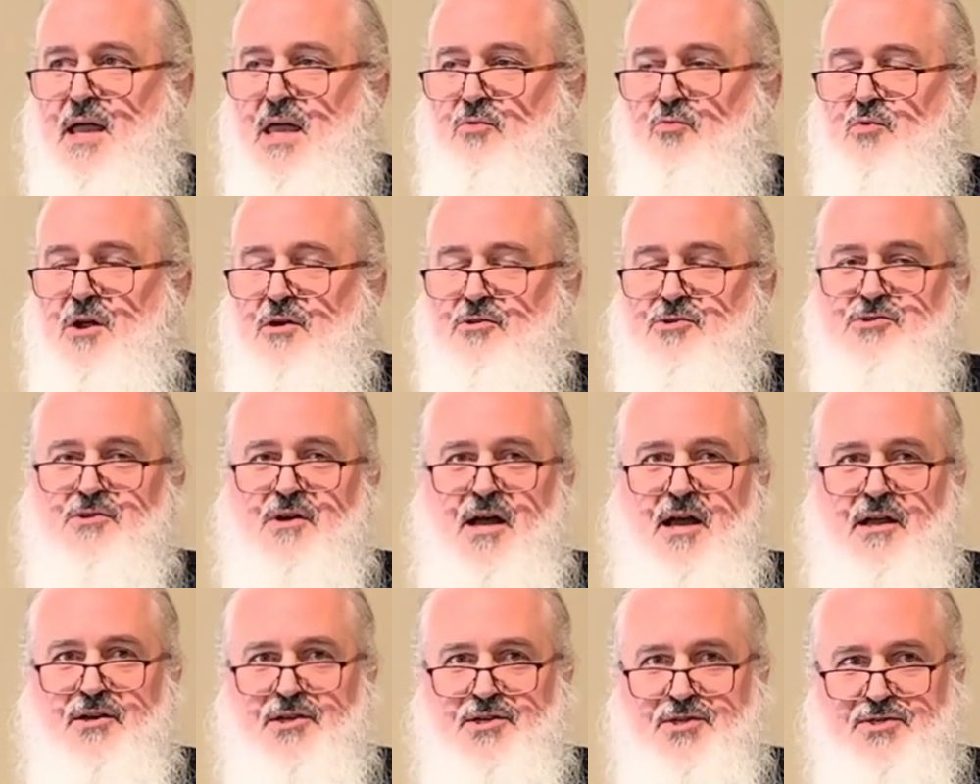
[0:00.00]
And we are
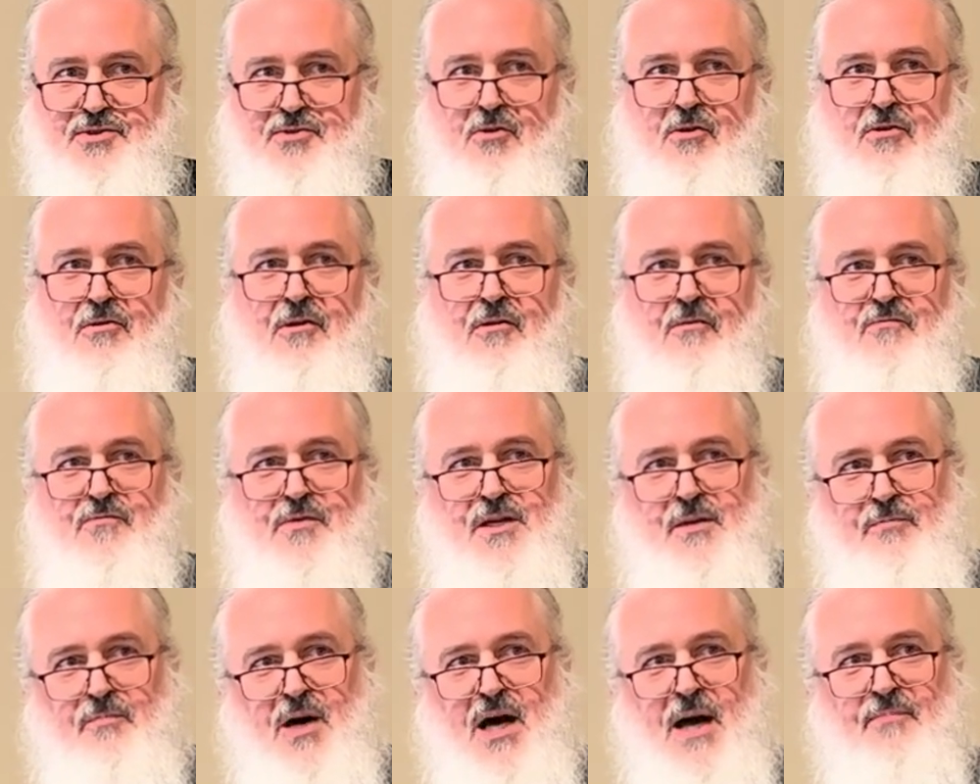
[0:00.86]
trying to starve
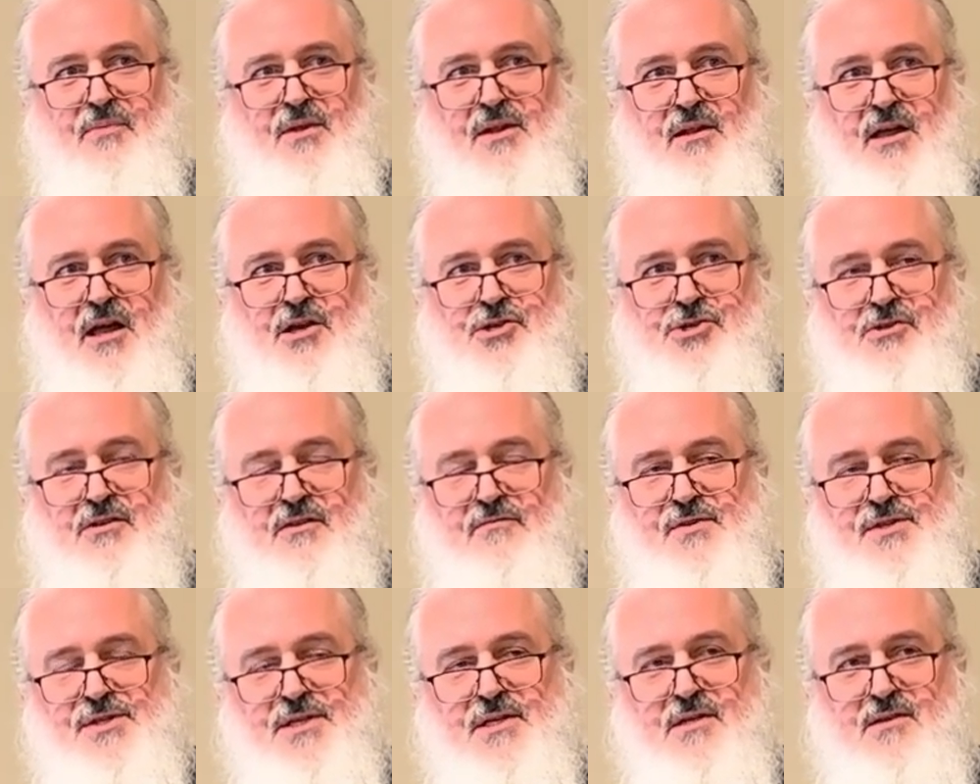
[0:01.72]
the population
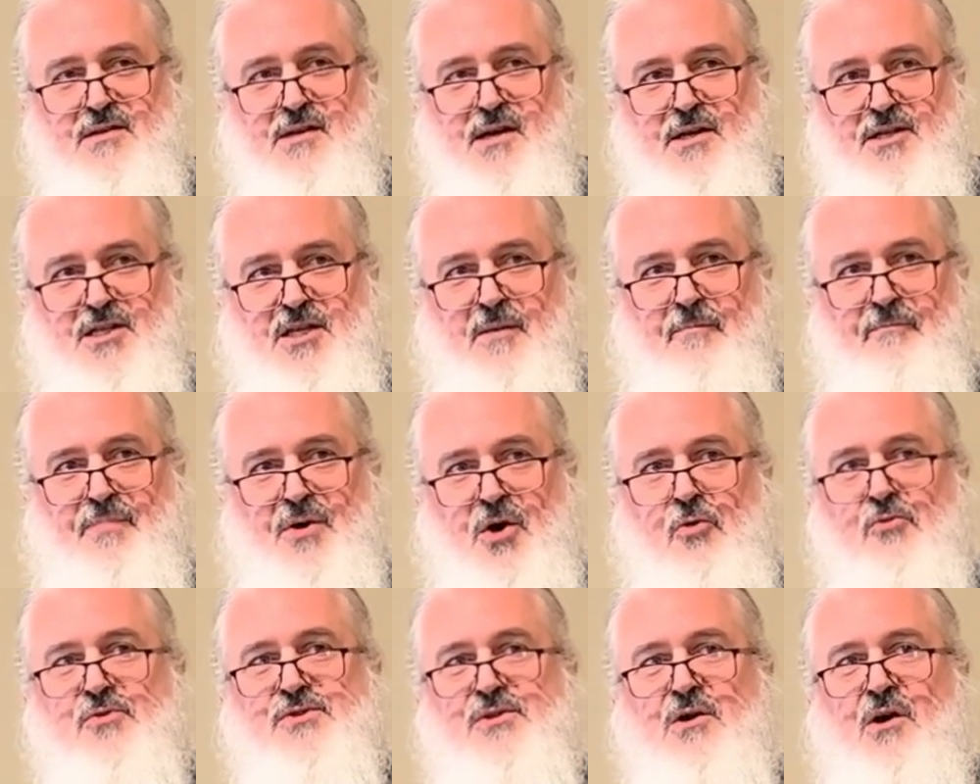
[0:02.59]
of Syria to
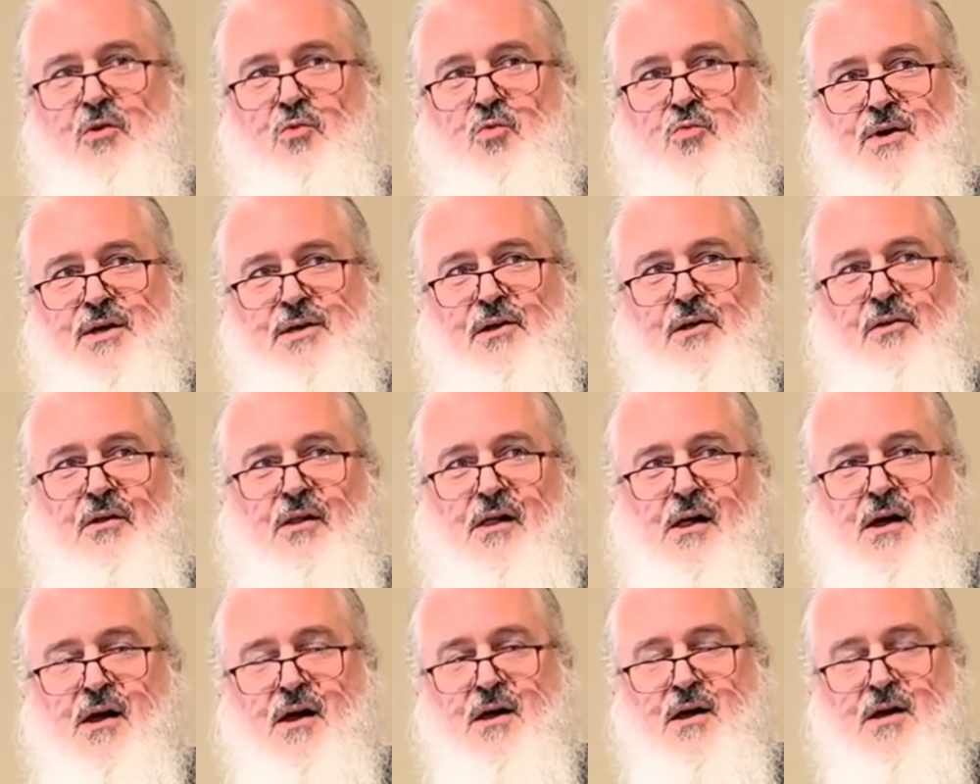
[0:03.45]
impose our
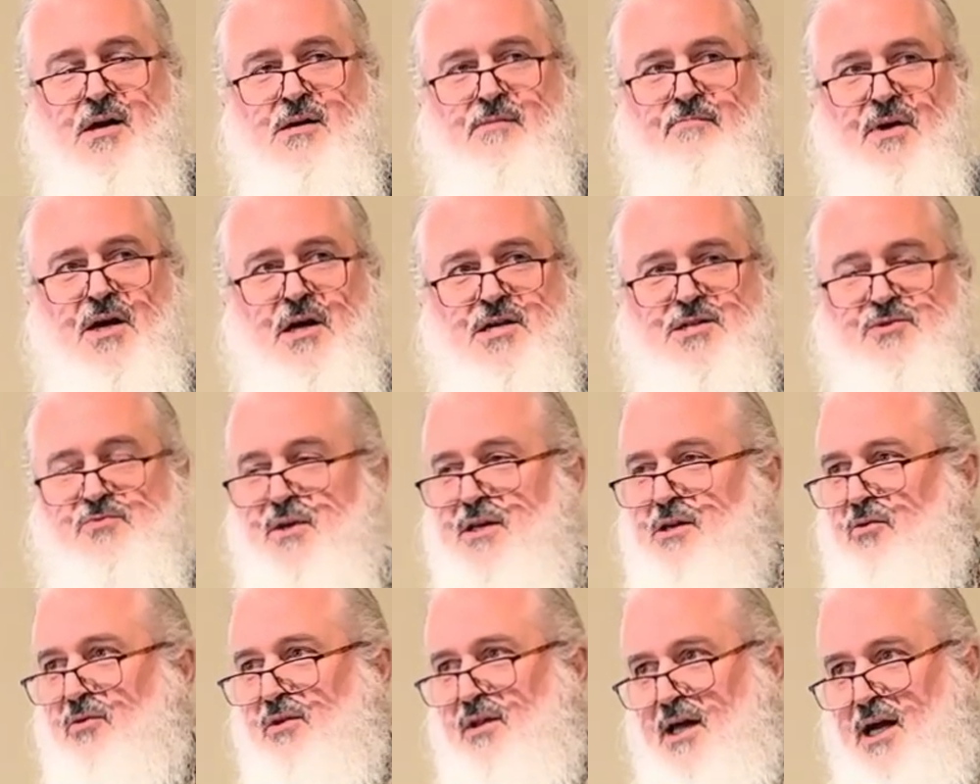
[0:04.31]
will because
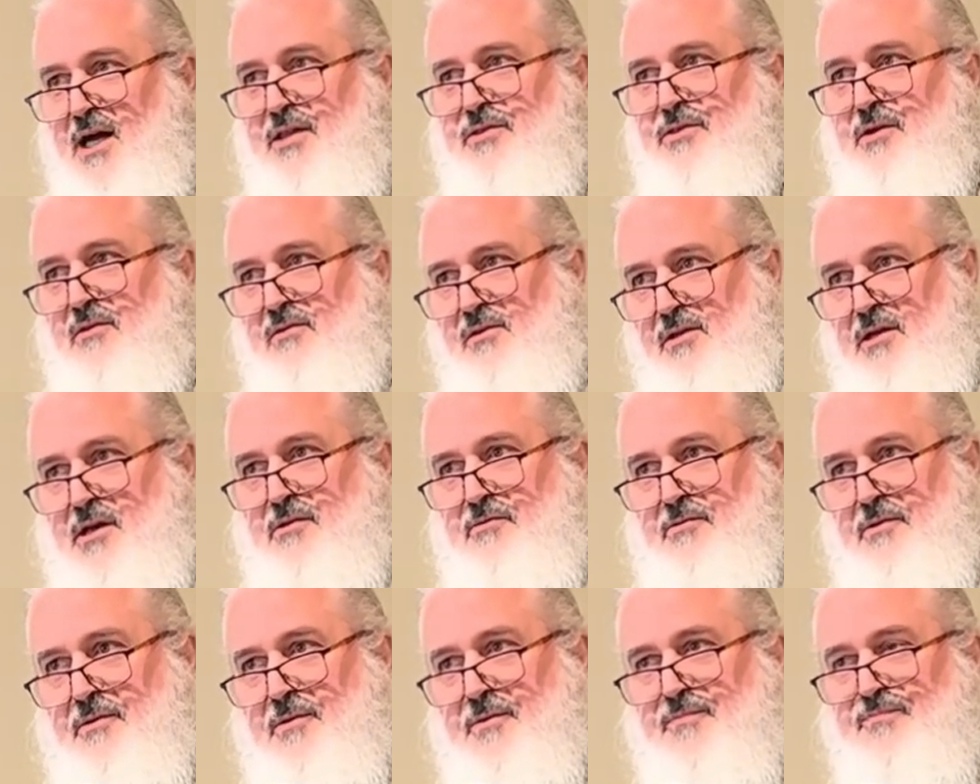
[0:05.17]
we don't like their
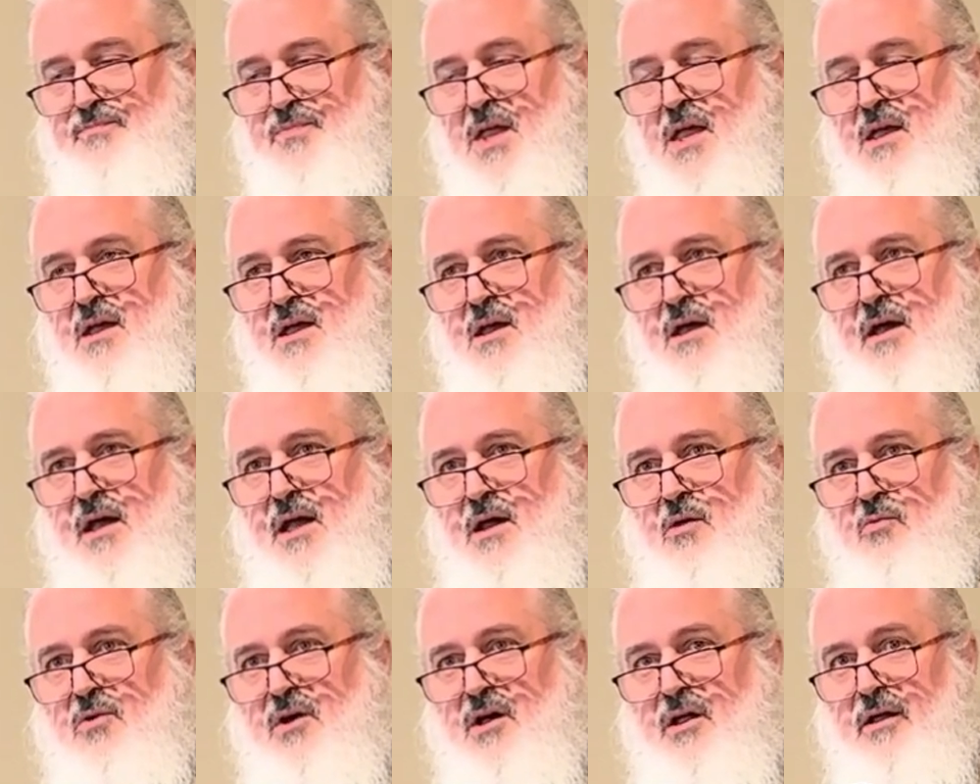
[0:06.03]
leader.
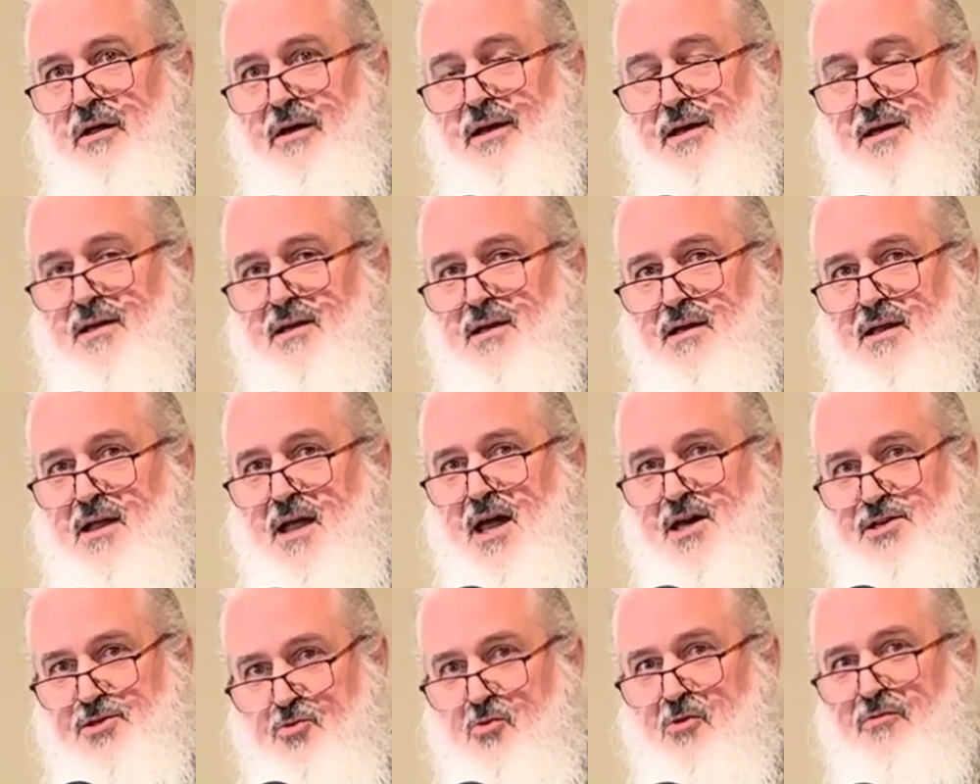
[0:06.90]
Well,
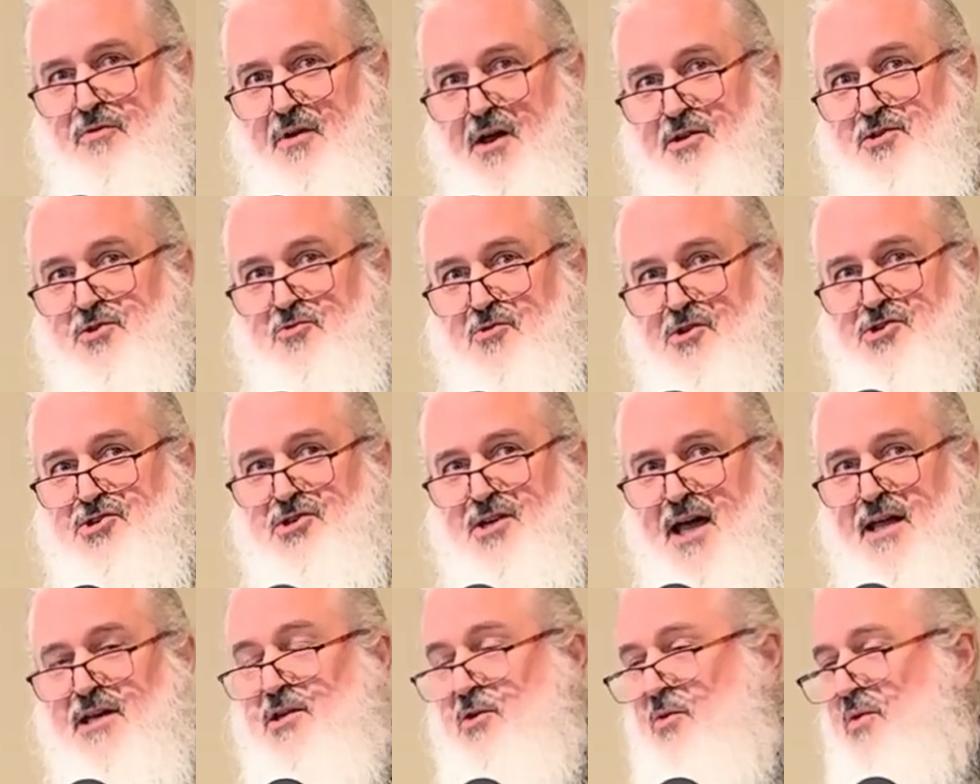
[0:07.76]
as an Orthodox
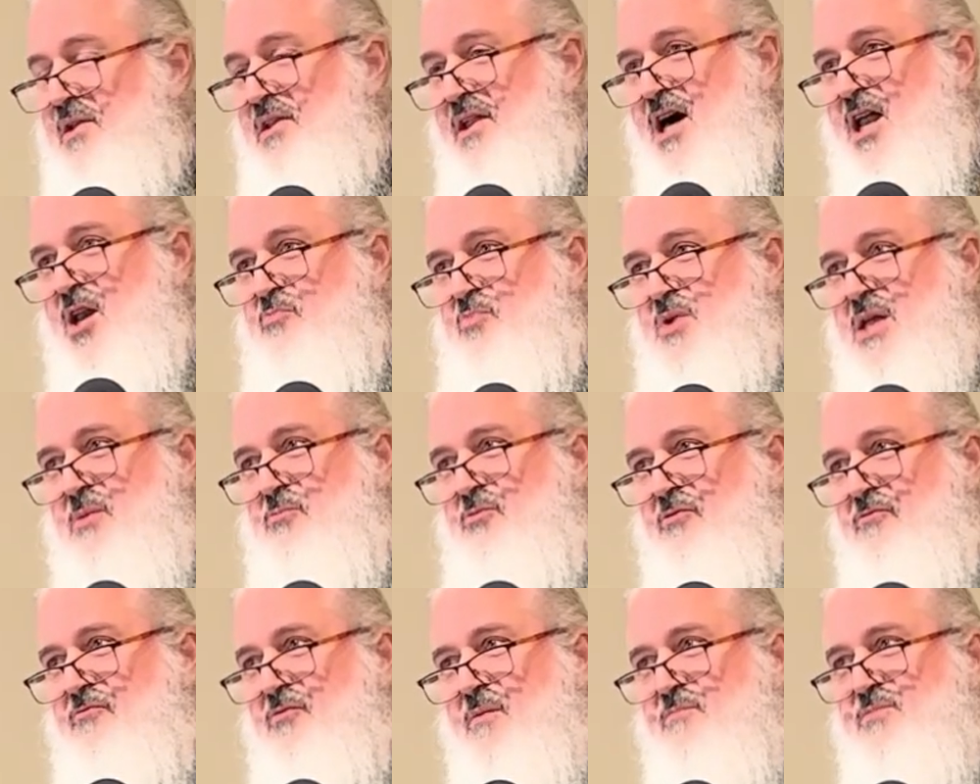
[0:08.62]
Christian, I know a lot of
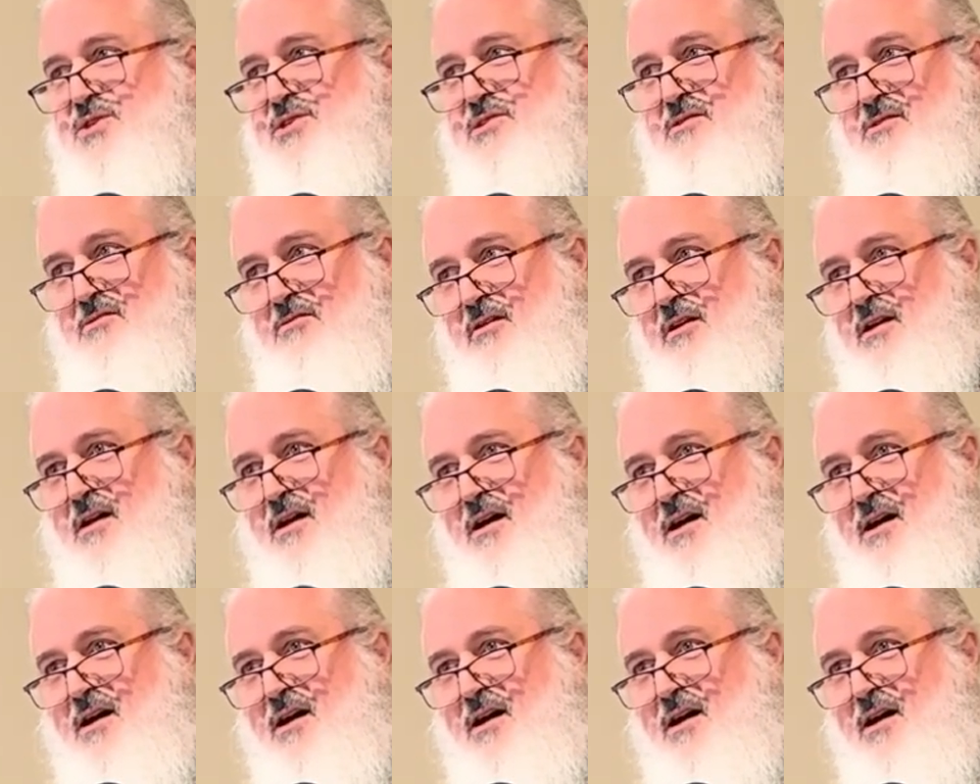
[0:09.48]
people from Syria.